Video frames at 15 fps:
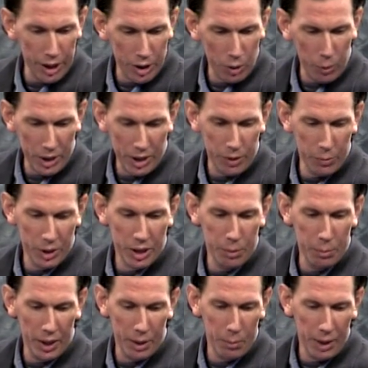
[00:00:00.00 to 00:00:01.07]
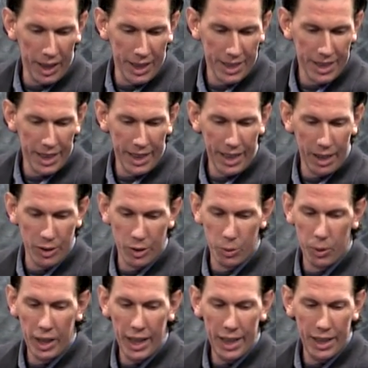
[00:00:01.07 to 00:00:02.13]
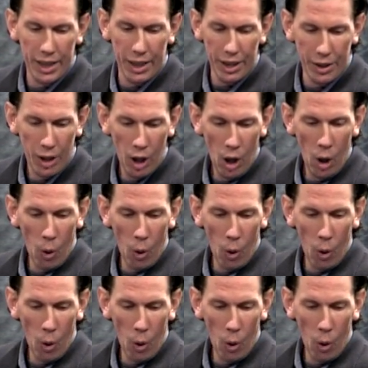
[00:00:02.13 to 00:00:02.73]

This question was submitted by a city council candidate.